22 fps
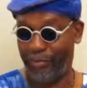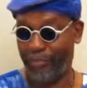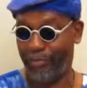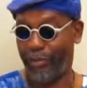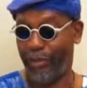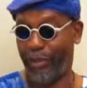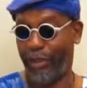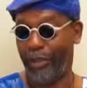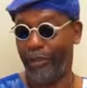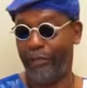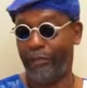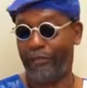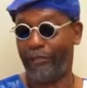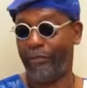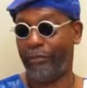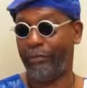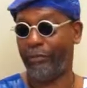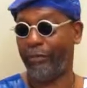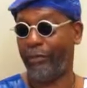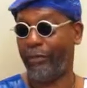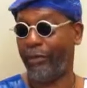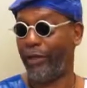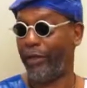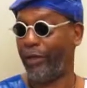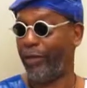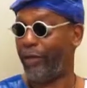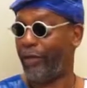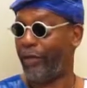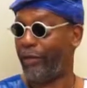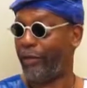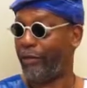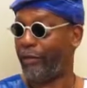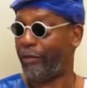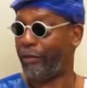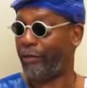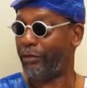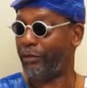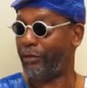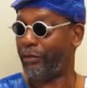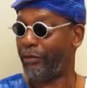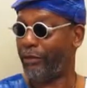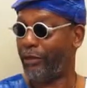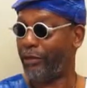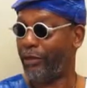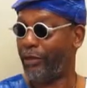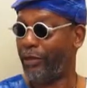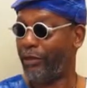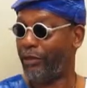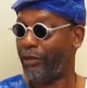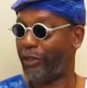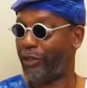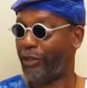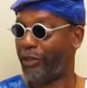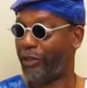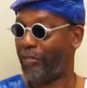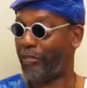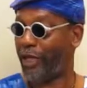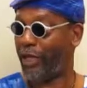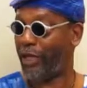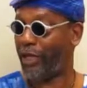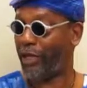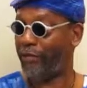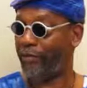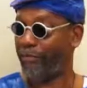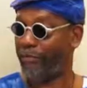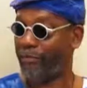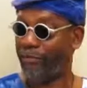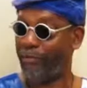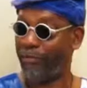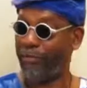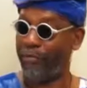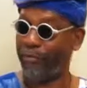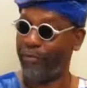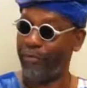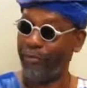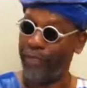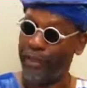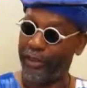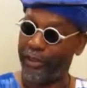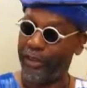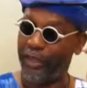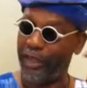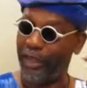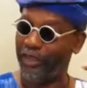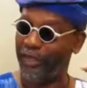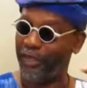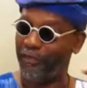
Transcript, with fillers: but hey, it's just a matter of mentality.